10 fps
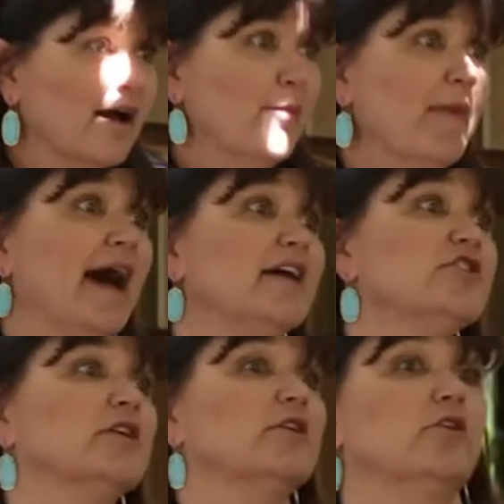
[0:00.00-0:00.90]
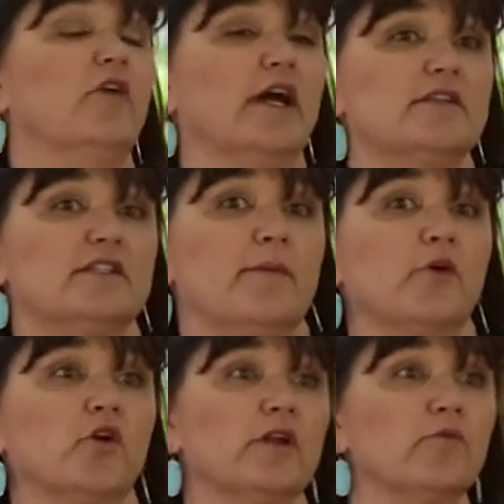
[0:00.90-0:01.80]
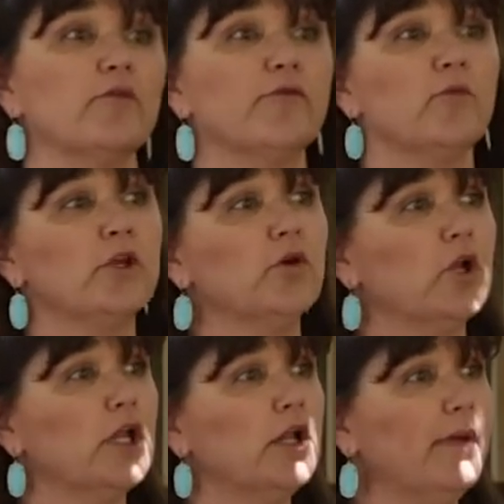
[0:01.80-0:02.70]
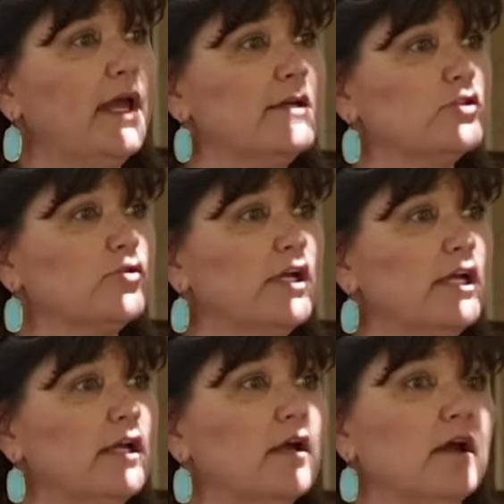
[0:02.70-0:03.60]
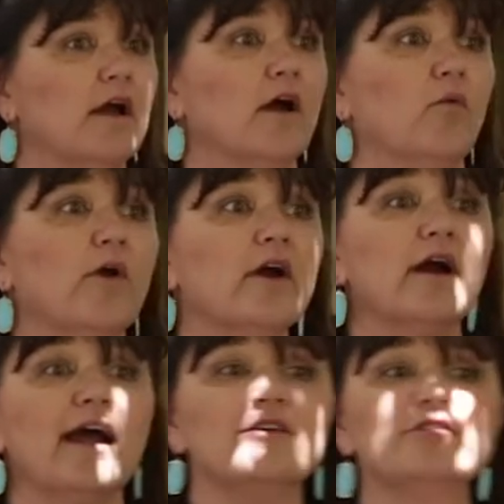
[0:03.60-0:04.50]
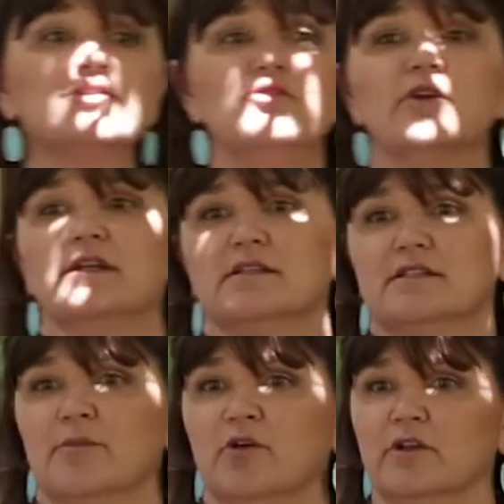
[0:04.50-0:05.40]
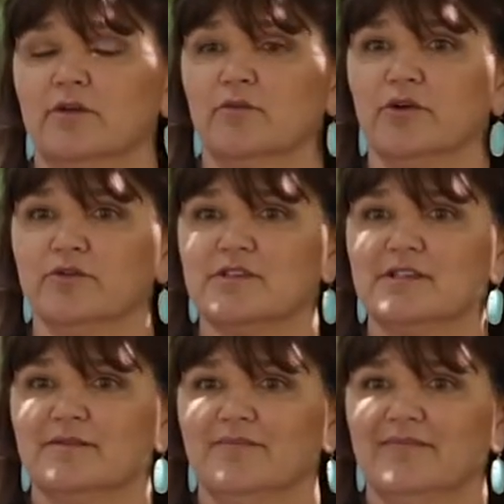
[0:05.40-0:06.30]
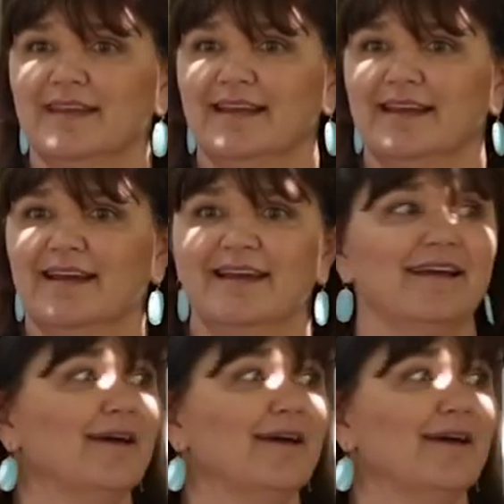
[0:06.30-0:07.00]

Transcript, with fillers: Imagine you got a stem girdling root from when you were a little baby tree. Where else do you get stem girdling roots? Pots.